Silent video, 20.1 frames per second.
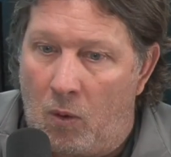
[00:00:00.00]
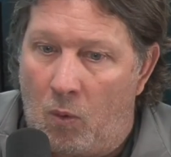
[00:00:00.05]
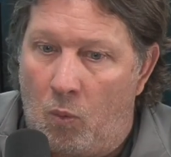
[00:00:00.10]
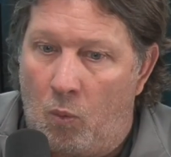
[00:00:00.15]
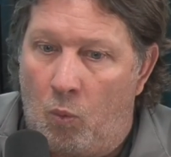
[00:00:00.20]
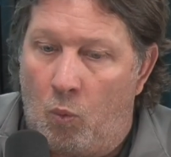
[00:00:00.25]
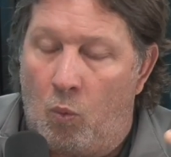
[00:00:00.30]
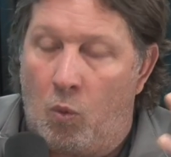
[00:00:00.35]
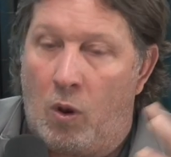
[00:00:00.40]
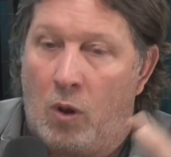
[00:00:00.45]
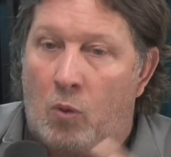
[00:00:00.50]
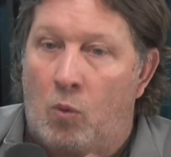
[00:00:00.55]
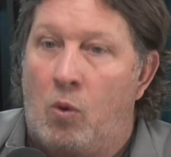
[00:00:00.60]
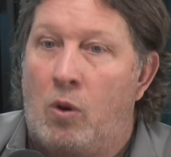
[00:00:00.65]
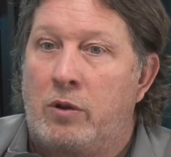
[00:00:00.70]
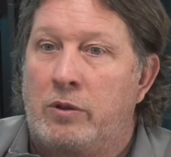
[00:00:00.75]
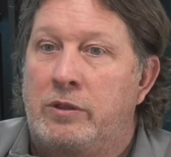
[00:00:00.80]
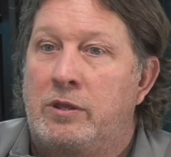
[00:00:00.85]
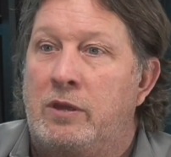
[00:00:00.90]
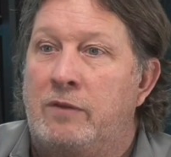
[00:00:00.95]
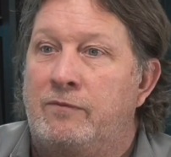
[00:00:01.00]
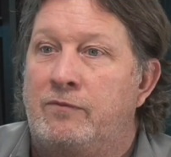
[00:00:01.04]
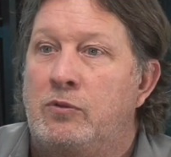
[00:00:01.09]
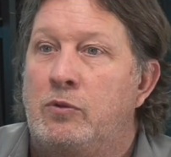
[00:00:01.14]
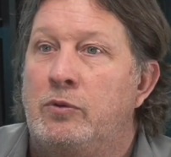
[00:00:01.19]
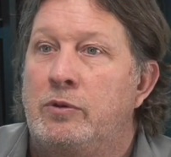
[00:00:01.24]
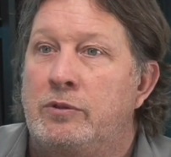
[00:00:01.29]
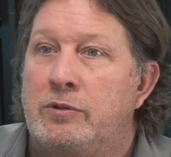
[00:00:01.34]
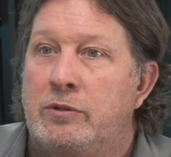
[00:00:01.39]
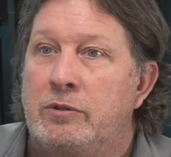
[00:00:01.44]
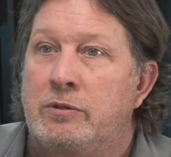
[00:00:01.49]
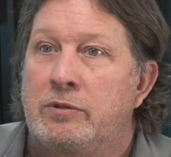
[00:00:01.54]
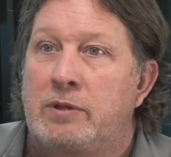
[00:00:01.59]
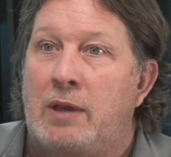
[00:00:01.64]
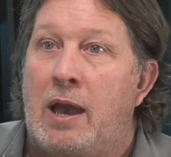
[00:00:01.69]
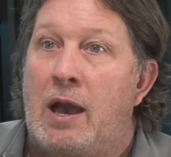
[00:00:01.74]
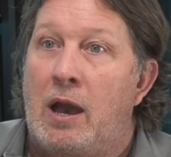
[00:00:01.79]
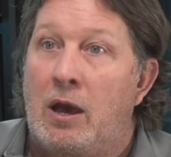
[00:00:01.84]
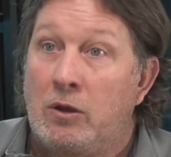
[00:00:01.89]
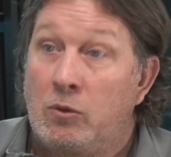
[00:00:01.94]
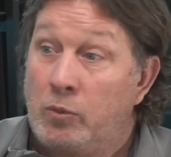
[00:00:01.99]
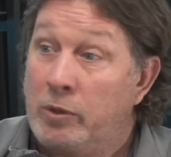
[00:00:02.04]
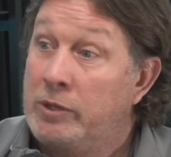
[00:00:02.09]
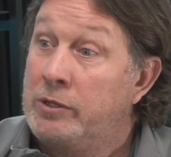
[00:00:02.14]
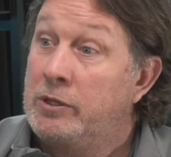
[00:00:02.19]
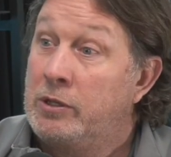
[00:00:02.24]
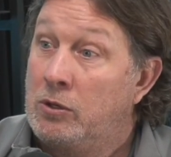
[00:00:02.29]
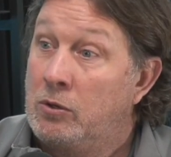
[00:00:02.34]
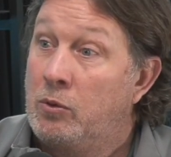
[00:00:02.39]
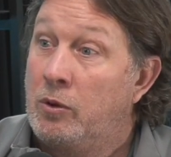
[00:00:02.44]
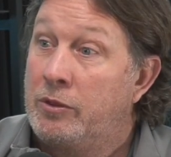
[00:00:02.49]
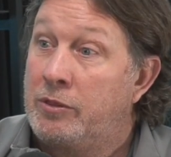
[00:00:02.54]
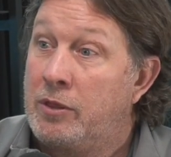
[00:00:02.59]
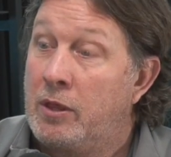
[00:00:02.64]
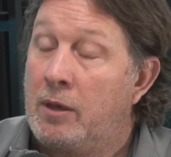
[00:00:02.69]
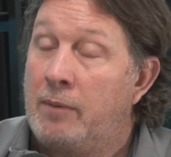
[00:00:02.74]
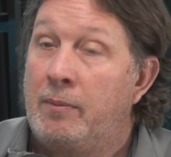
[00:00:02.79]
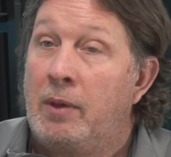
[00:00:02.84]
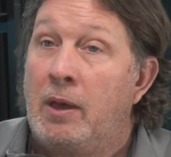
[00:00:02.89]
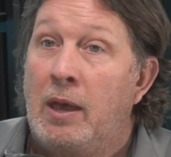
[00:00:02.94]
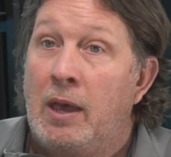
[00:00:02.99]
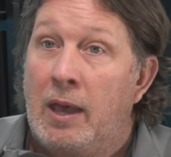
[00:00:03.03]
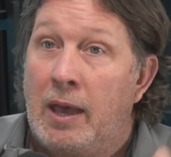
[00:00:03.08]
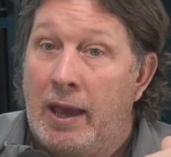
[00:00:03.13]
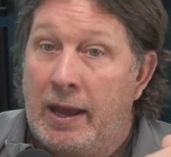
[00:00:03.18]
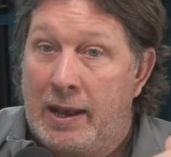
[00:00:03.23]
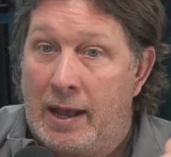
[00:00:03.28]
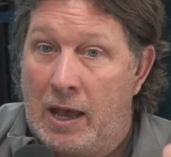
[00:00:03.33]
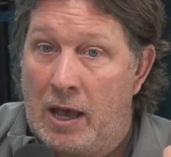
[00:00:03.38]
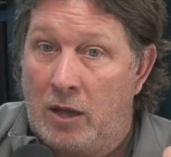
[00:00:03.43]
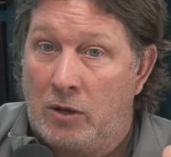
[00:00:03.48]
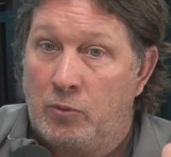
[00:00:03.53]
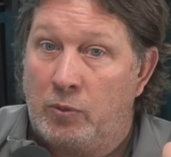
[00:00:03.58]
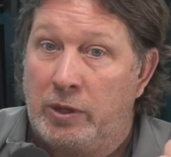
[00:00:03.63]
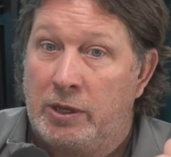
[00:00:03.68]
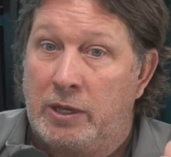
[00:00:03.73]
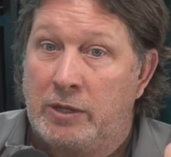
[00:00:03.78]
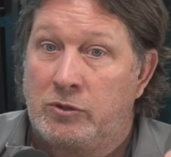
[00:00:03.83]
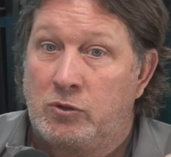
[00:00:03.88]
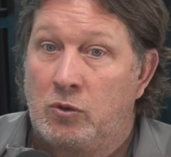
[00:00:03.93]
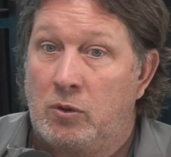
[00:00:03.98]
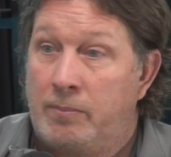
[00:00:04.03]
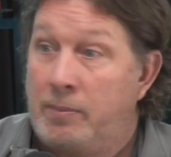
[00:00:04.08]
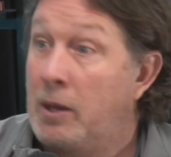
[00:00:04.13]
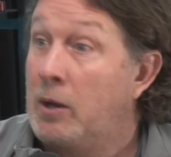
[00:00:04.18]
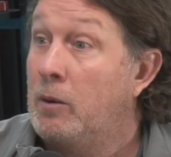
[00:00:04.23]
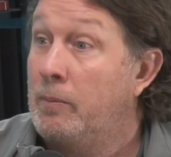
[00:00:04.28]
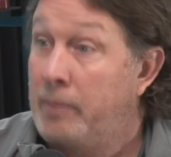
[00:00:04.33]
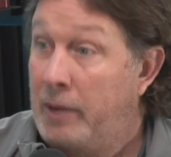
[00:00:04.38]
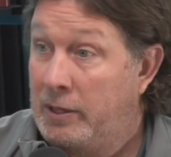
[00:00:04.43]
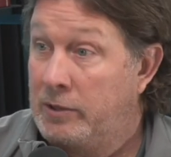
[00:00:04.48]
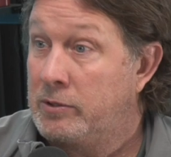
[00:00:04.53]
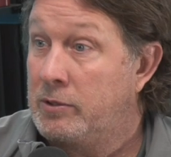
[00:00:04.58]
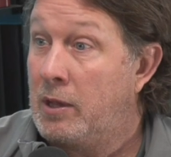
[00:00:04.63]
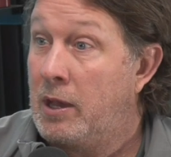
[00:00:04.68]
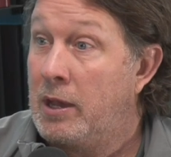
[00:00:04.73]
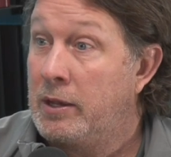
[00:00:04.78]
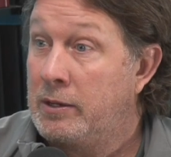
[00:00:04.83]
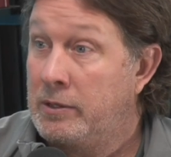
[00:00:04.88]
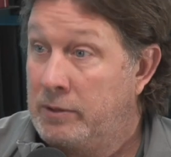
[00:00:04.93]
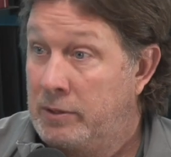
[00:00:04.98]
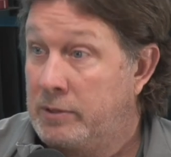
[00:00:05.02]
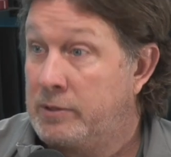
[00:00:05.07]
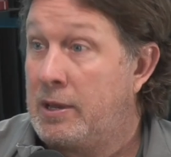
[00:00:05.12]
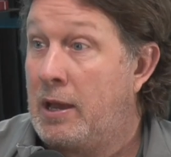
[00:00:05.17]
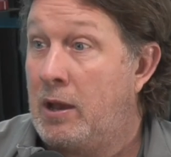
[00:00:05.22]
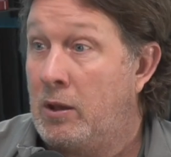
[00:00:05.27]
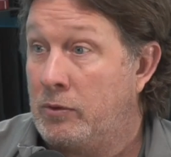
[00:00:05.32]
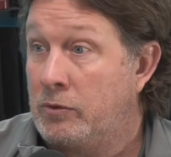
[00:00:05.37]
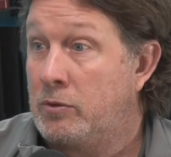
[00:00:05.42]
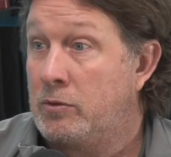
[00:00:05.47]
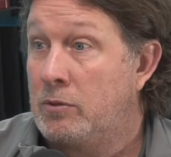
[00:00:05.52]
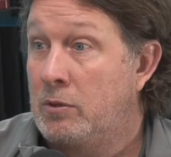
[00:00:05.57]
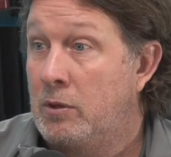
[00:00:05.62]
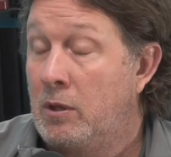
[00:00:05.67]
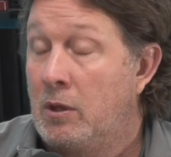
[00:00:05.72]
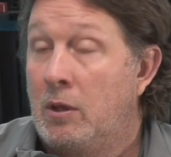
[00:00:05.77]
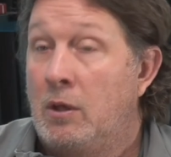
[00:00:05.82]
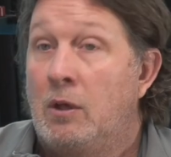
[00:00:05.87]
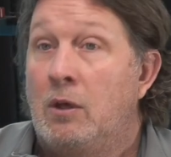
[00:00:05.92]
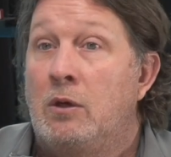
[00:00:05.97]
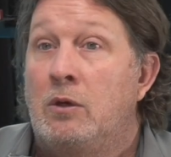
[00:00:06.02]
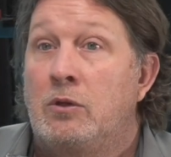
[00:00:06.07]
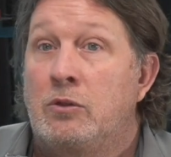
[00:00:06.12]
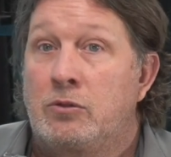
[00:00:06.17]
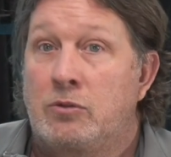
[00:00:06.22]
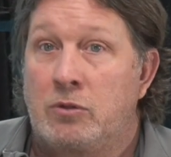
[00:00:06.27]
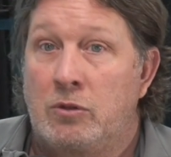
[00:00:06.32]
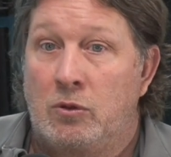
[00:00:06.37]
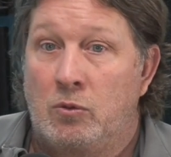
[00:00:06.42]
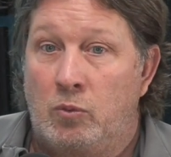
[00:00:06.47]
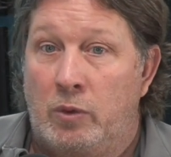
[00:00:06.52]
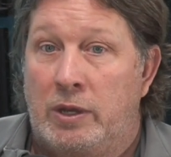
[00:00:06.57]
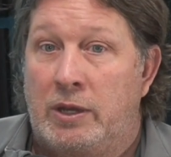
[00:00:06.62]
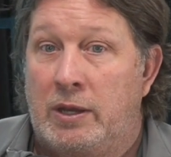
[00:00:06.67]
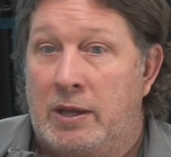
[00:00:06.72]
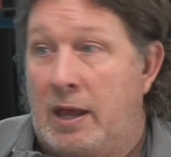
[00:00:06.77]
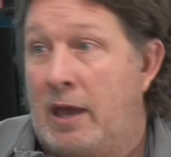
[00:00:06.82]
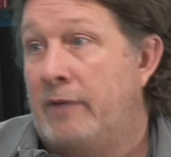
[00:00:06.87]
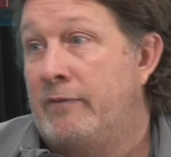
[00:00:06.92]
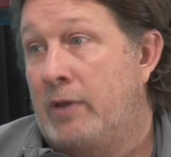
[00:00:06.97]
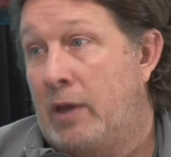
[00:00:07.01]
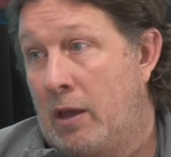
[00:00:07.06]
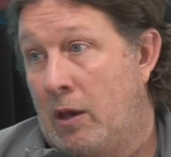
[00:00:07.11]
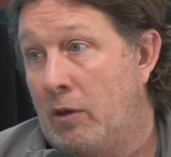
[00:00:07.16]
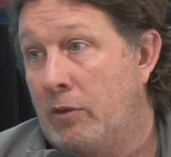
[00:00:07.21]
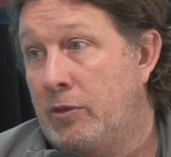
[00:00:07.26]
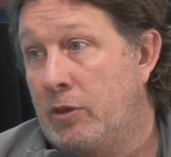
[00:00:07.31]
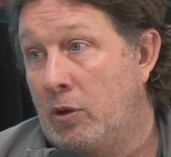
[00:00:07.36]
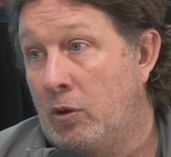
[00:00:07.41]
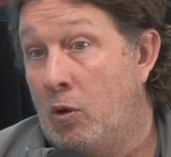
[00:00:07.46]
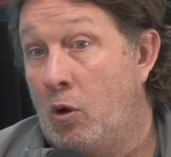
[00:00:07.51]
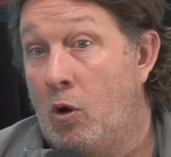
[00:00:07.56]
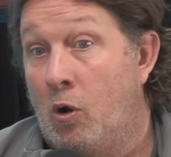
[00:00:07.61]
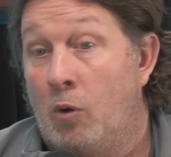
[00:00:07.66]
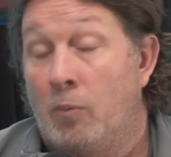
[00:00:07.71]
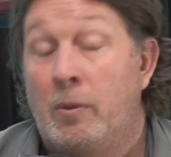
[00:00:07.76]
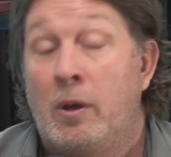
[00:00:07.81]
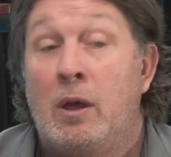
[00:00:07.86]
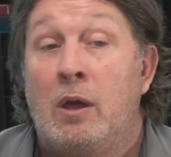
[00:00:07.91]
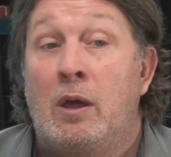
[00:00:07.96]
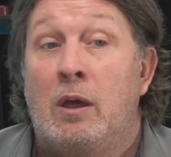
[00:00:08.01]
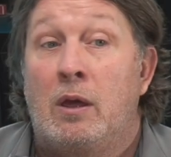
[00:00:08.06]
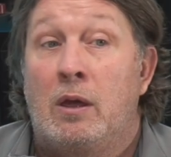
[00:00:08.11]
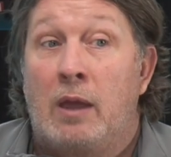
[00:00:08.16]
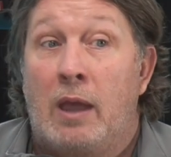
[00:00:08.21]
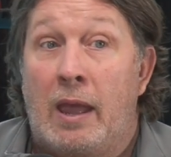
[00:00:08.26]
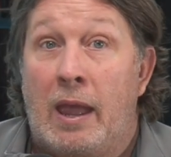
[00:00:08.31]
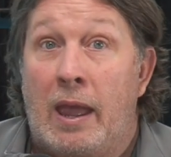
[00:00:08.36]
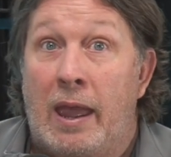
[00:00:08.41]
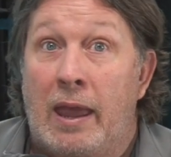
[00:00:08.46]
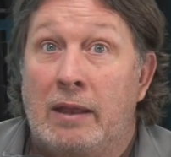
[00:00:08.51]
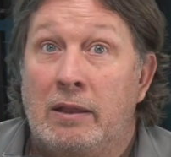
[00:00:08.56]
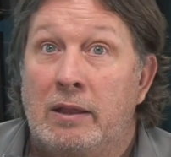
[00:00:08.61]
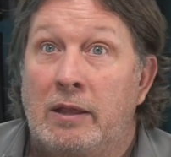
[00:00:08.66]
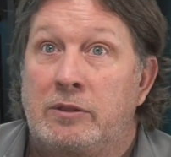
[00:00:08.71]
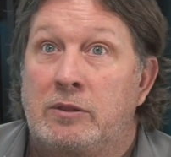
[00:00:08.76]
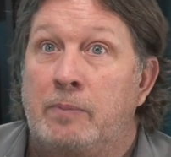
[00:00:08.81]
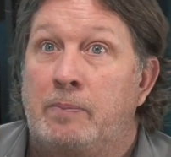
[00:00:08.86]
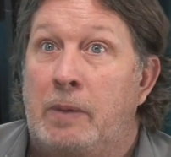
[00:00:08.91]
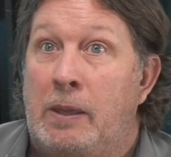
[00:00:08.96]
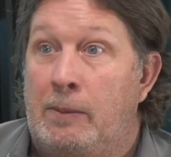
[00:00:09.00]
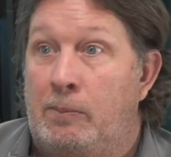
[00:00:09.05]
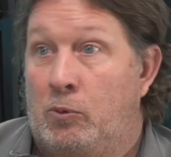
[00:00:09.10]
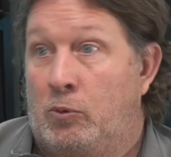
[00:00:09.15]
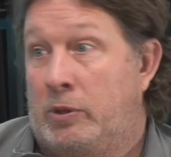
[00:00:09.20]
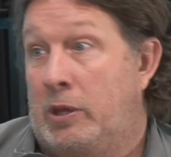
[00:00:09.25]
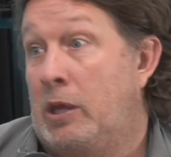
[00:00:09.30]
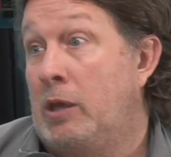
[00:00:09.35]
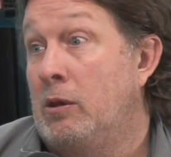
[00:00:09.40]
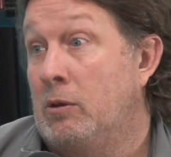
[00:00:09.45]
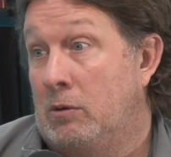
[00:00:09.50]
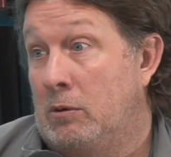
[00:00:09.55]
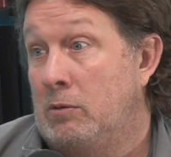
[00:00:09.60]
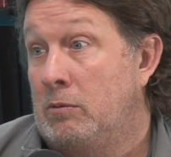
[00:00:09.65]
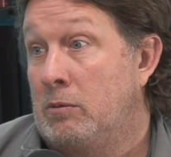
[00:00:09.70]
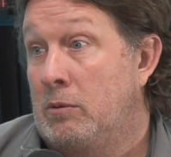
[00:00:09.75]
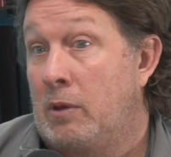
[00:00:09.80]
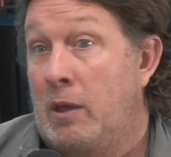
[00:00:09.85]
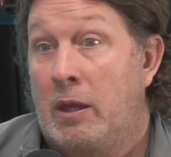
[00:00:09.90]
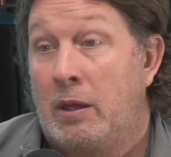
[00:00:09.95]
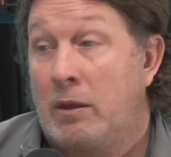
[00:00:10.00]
What are the influences? How do we deal with them? And how do we get to a better baseline in this house so that we can have a healthier home and let the people heal